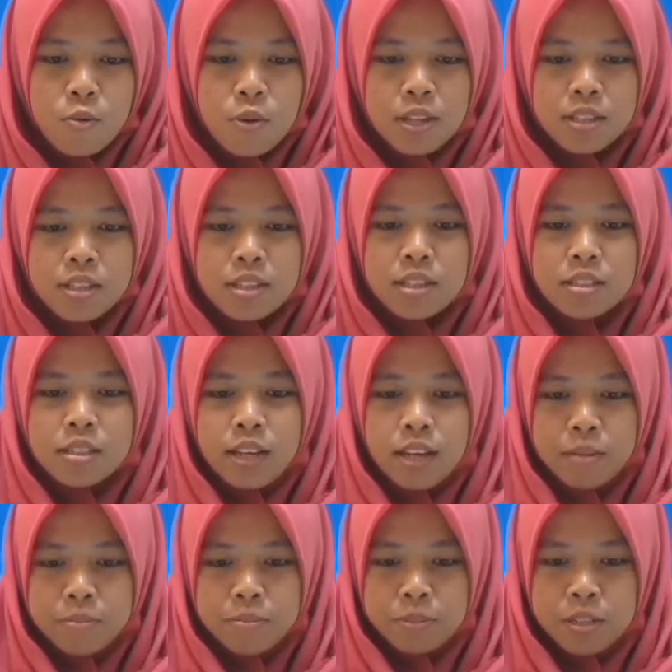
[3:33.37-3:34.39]
When this
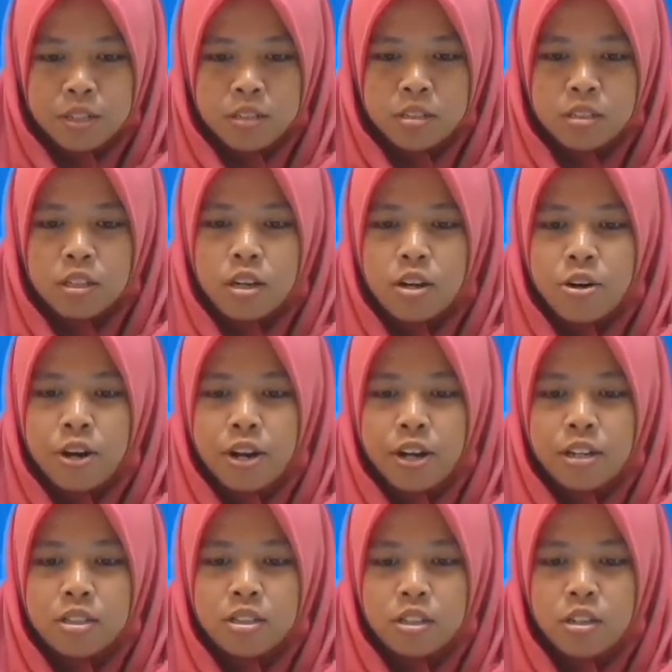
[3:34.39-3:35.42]
happens, a
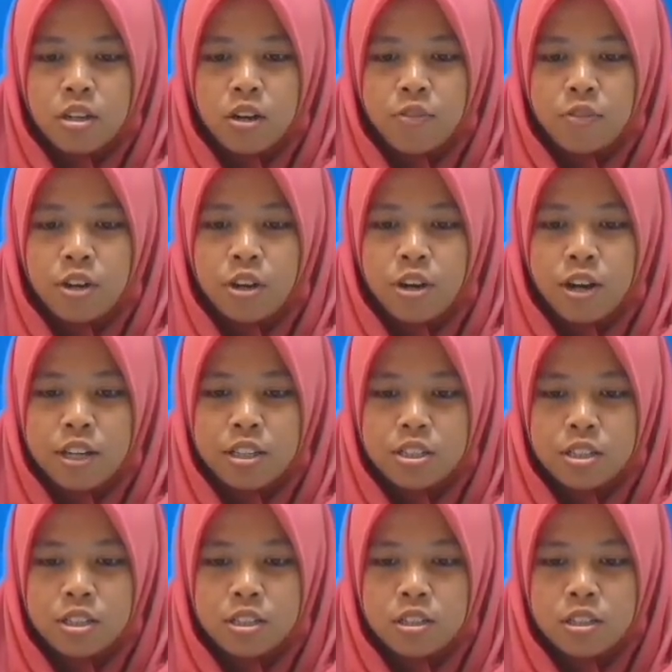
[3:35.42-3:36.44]
relation of
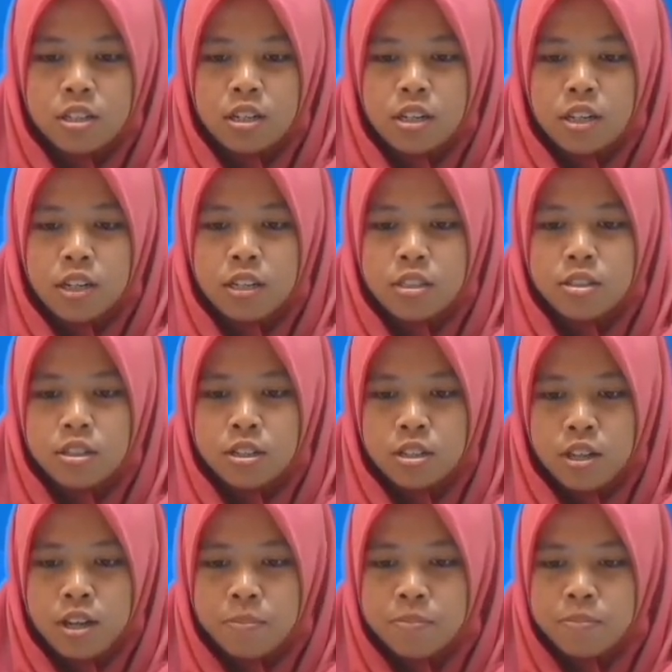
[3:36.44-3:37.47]
cohesion is
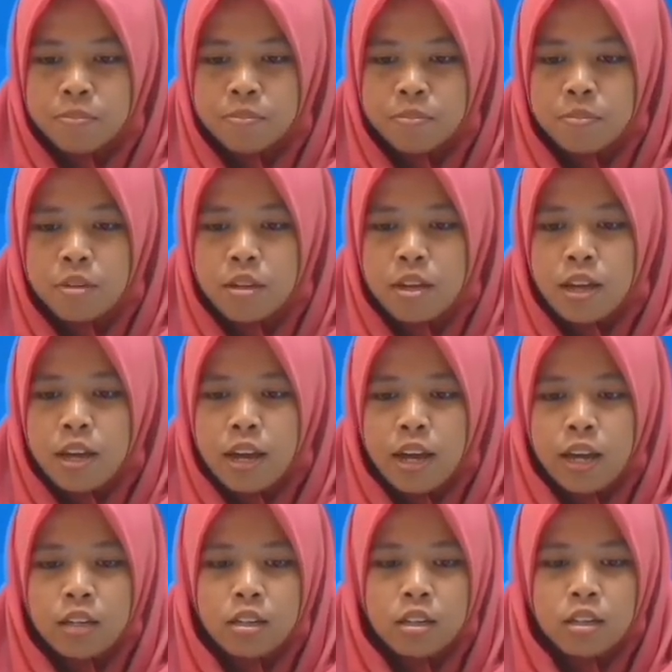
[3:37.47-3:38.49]
set up,
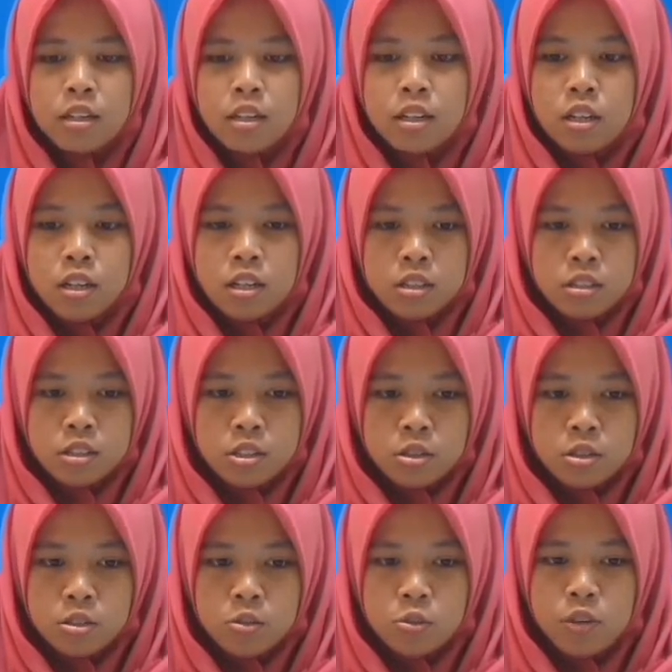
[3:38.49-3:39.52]
and
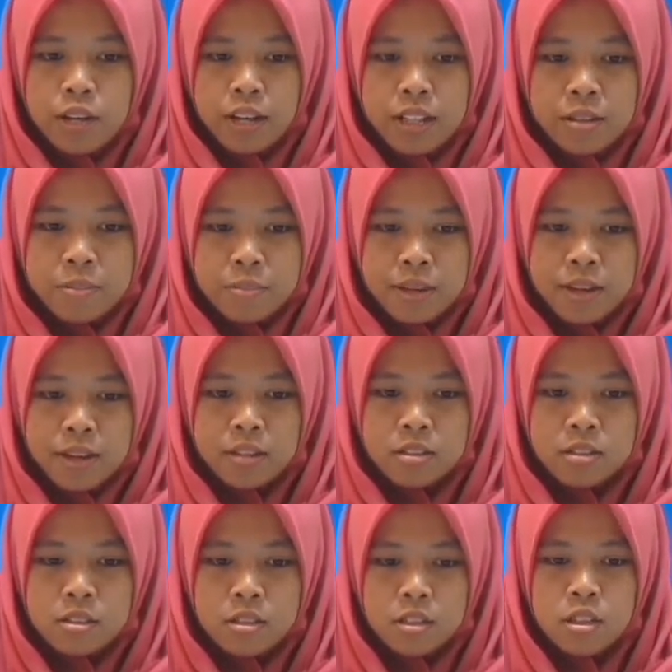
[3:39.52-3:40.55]
the two
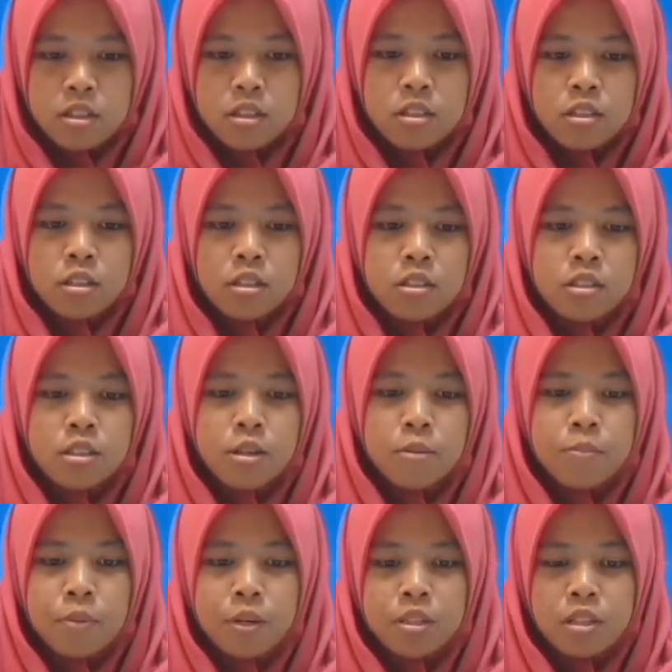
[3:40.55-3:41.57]
elements,
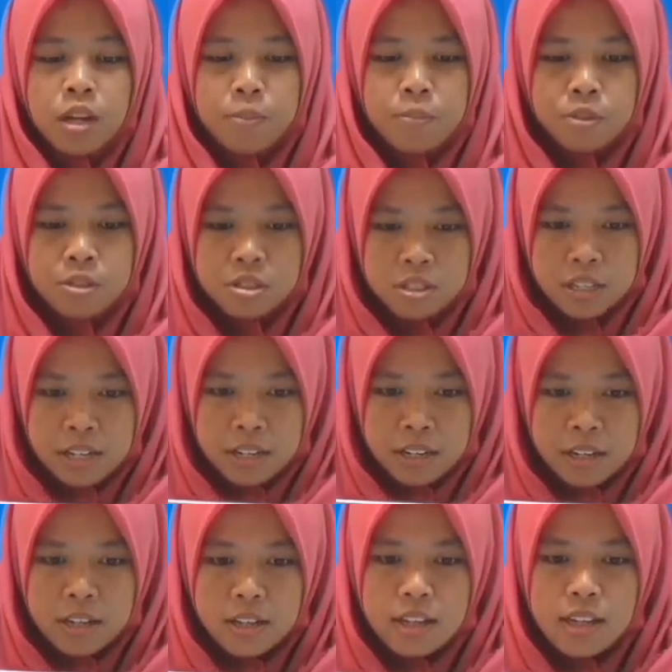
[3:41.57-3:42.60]
the
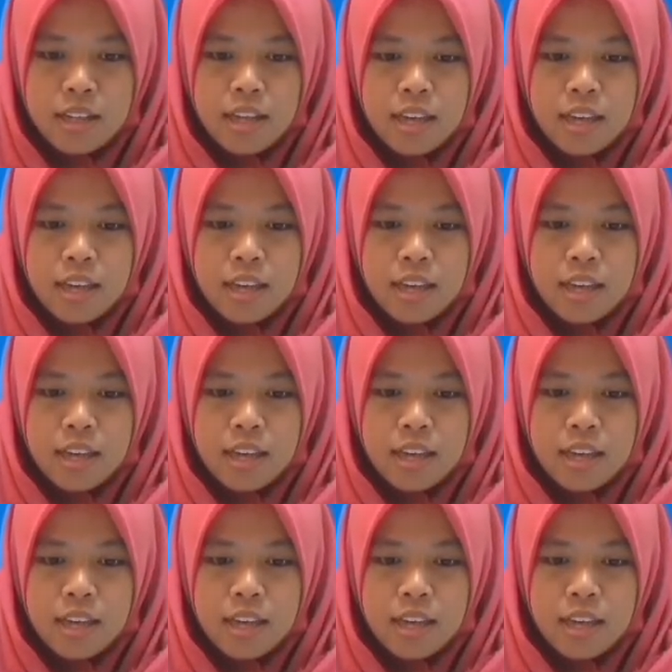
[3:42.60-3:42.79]
presupposing